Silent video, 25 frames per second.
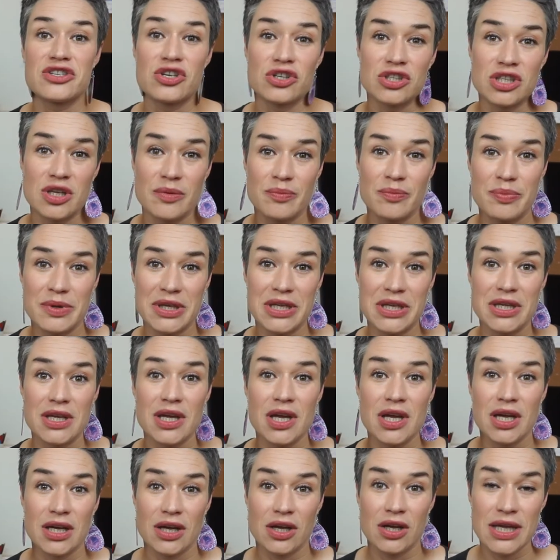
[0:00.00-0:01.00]
gonna be
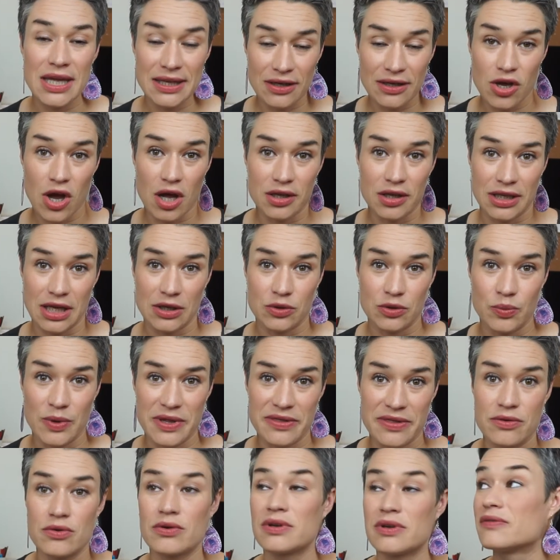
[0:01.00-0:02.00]
in contact with
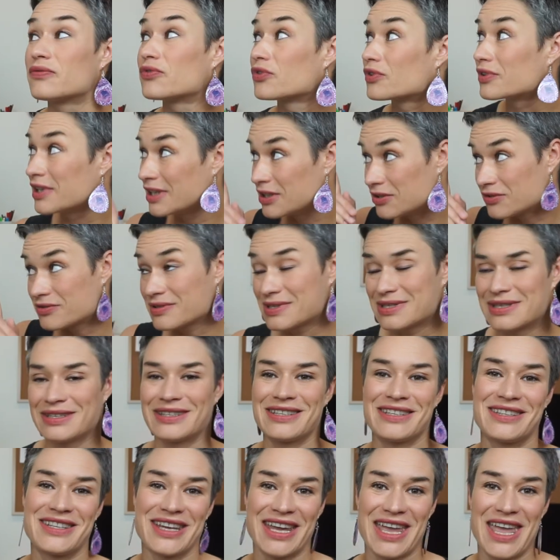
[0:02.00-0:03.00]
you if you're interested
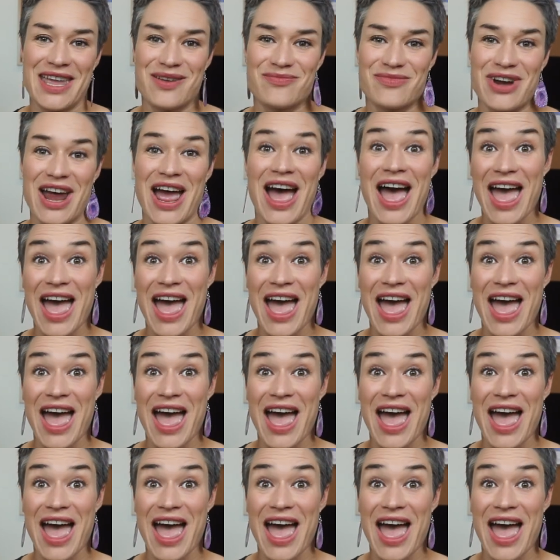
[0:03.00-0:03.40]
in the camera.